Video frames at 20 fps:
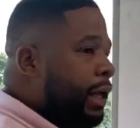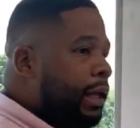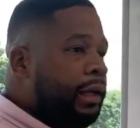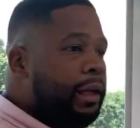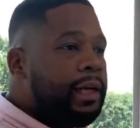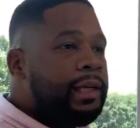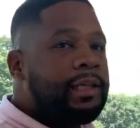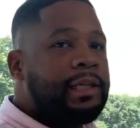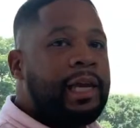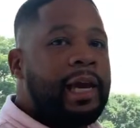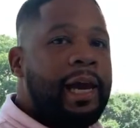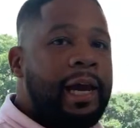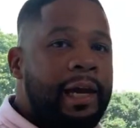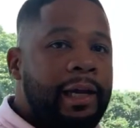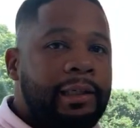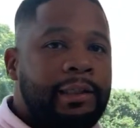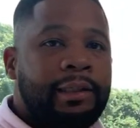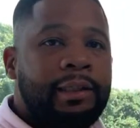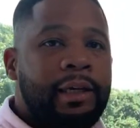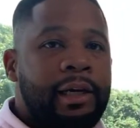in this
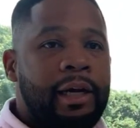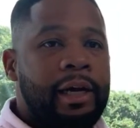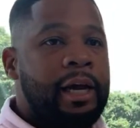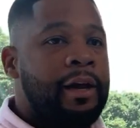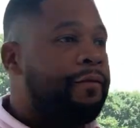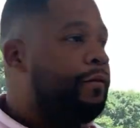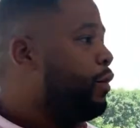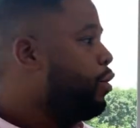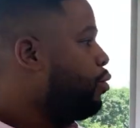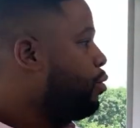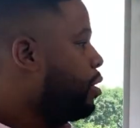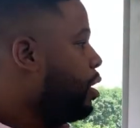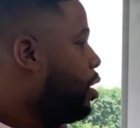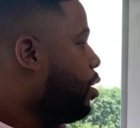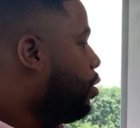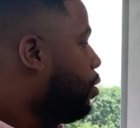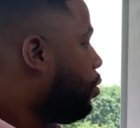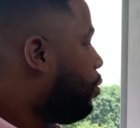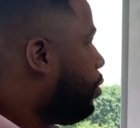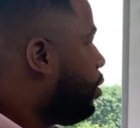case, if you
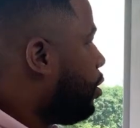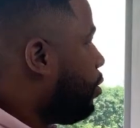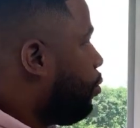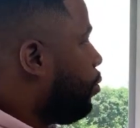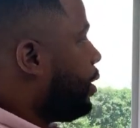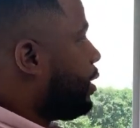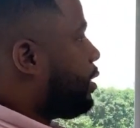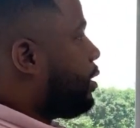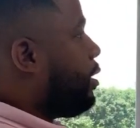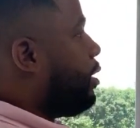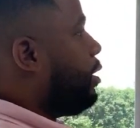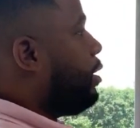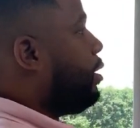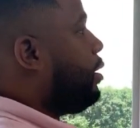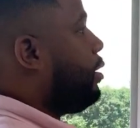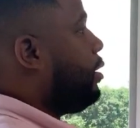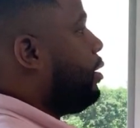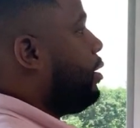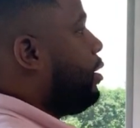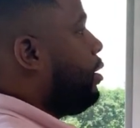go with
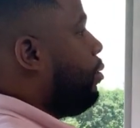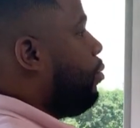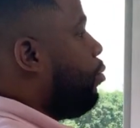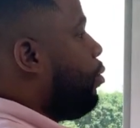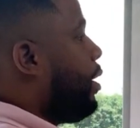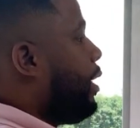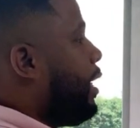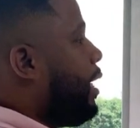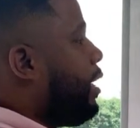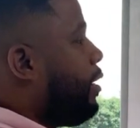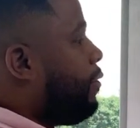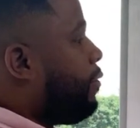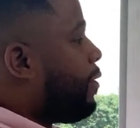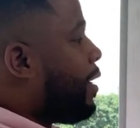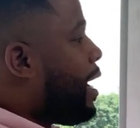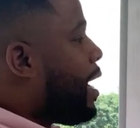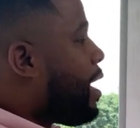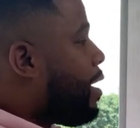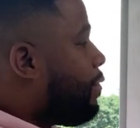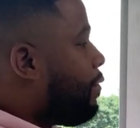the
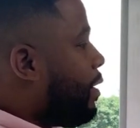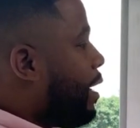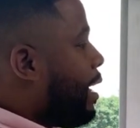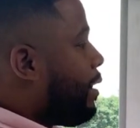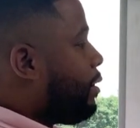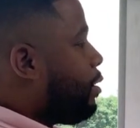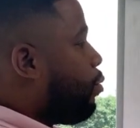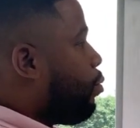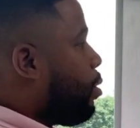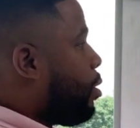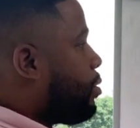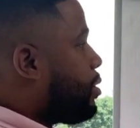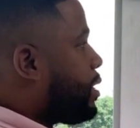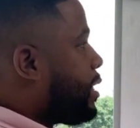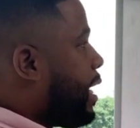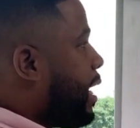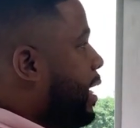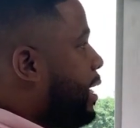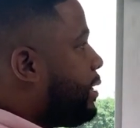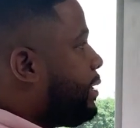185 at the worst
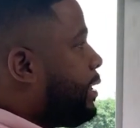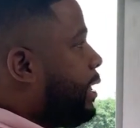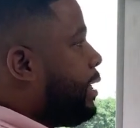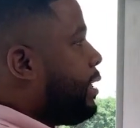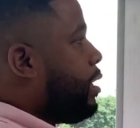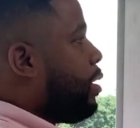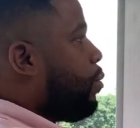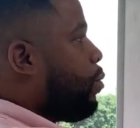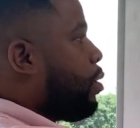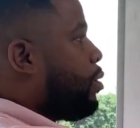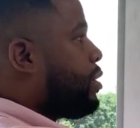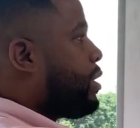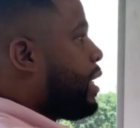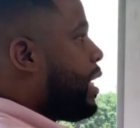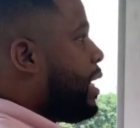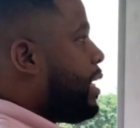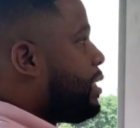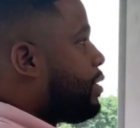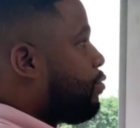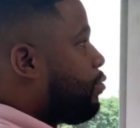case, in your worst
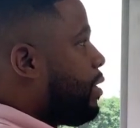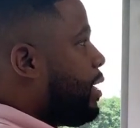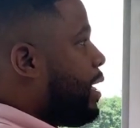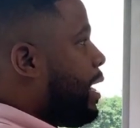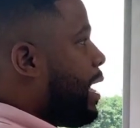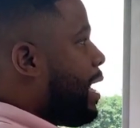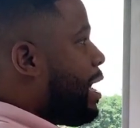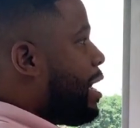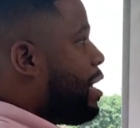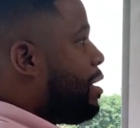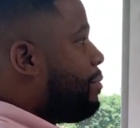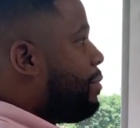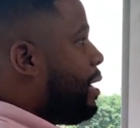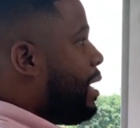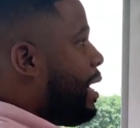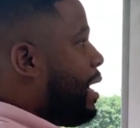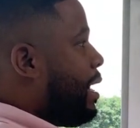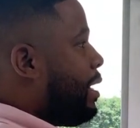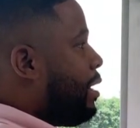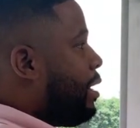case rehab
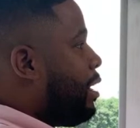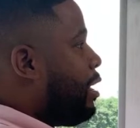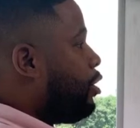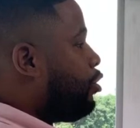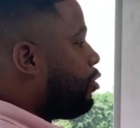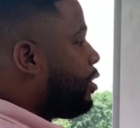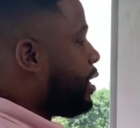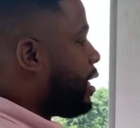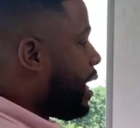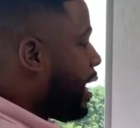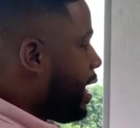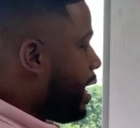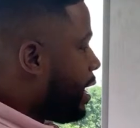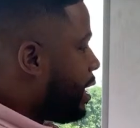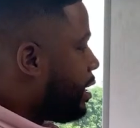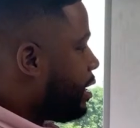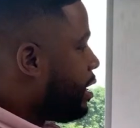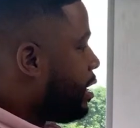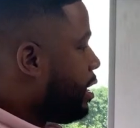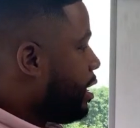at
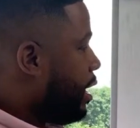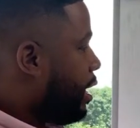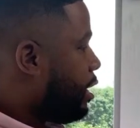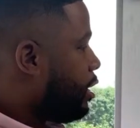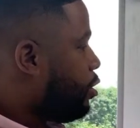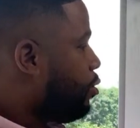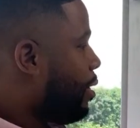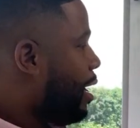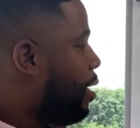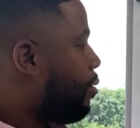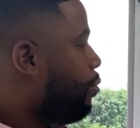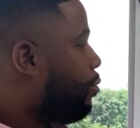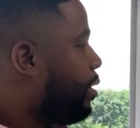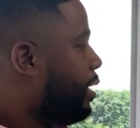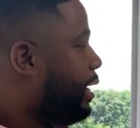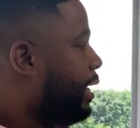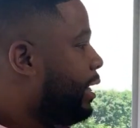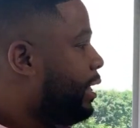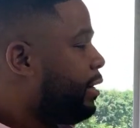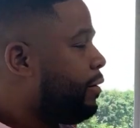100k, and you at
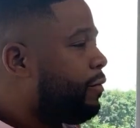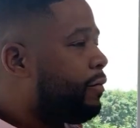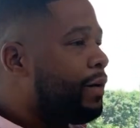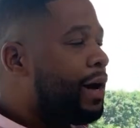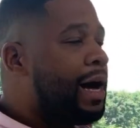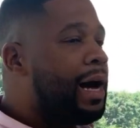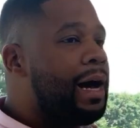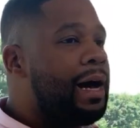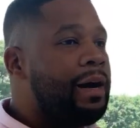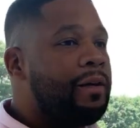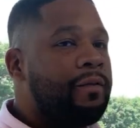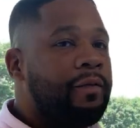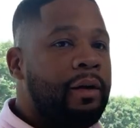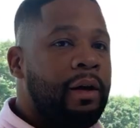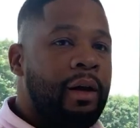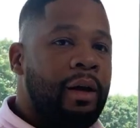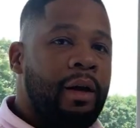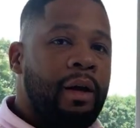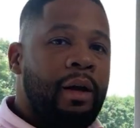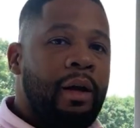185
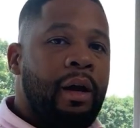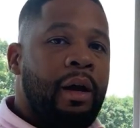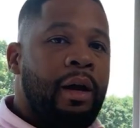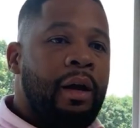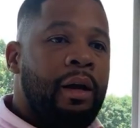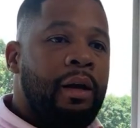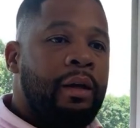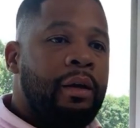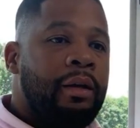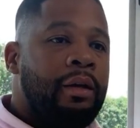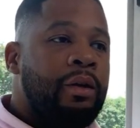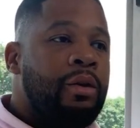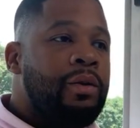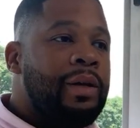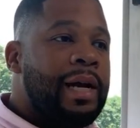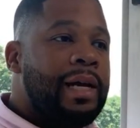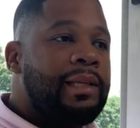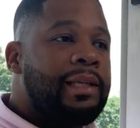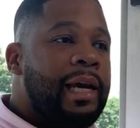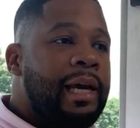you're
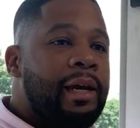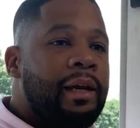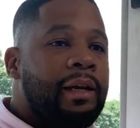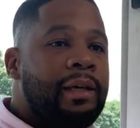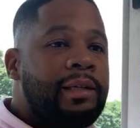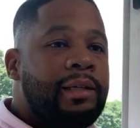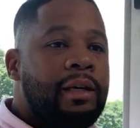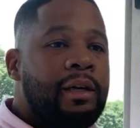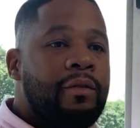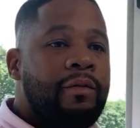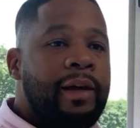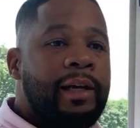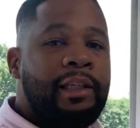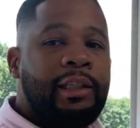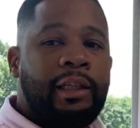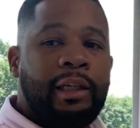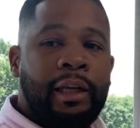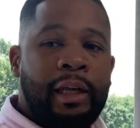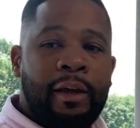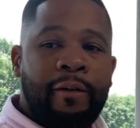not taking
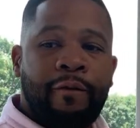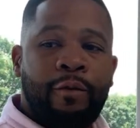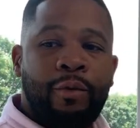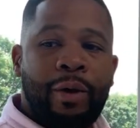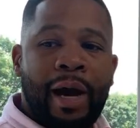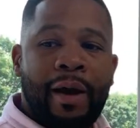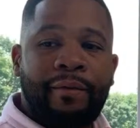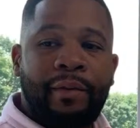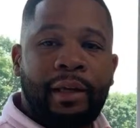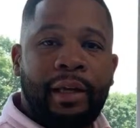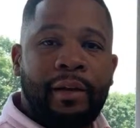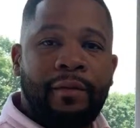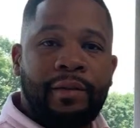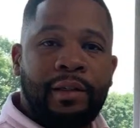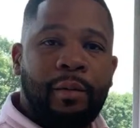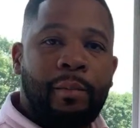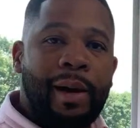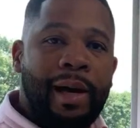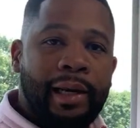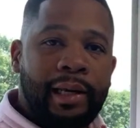consideration if you have to give
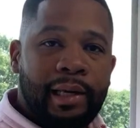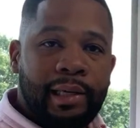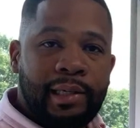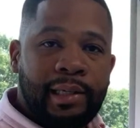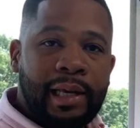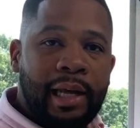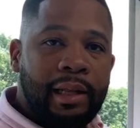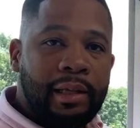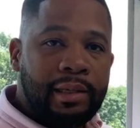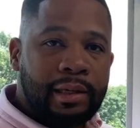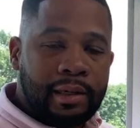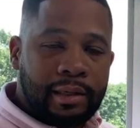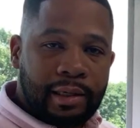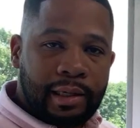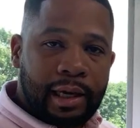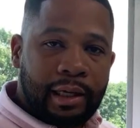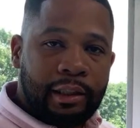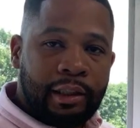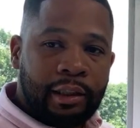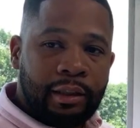somebody a seller's
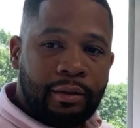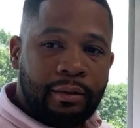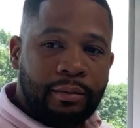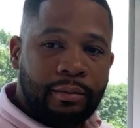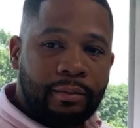concession.